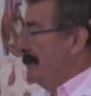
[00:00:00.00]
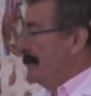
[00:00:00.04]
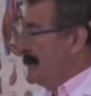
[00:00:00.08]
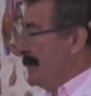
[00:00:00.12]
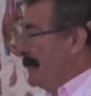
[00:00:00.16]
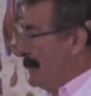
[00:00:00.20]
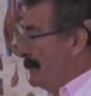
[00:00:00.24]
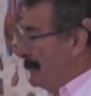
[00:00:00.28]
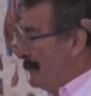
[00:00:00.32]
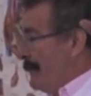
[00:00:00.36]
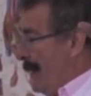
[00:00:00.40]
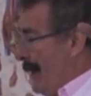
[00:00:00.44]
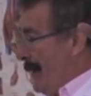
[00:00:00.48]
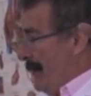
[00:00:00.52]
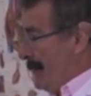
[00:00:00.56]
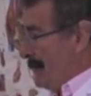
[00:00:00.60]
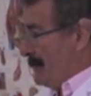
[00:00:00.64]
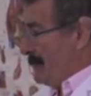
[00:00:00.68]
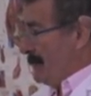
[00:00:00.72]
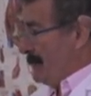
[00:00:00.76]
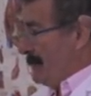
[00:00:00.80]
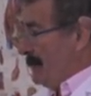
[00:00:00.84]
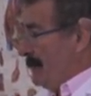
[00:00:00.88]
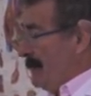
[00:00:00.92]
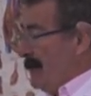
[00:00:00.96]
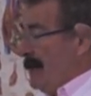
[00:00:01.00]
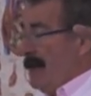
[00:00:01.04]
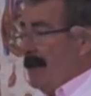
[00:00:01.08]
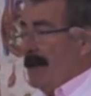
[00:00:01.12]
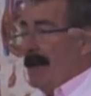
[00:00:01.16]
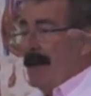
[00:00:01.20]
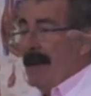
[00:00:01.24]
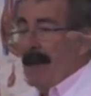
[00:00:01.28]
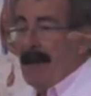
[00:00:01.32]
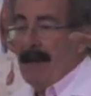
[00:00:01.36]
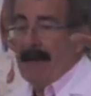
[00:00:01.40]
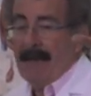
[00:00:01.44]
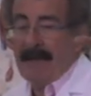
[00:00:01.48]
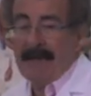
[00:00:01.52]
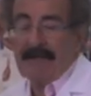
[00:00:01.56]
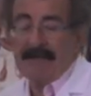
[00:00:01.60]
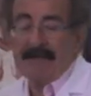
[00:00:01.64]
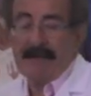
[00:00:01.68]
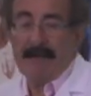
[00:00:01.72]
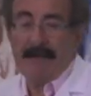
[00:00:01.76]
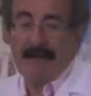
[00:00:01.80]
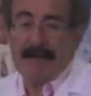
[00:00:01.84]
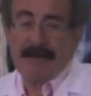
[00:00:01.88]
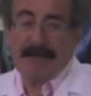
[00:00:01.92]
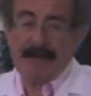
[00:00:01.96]
else had a rat, and then
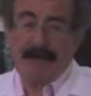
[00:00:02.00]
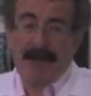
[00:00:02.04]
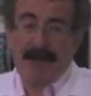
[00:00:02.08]
somebody else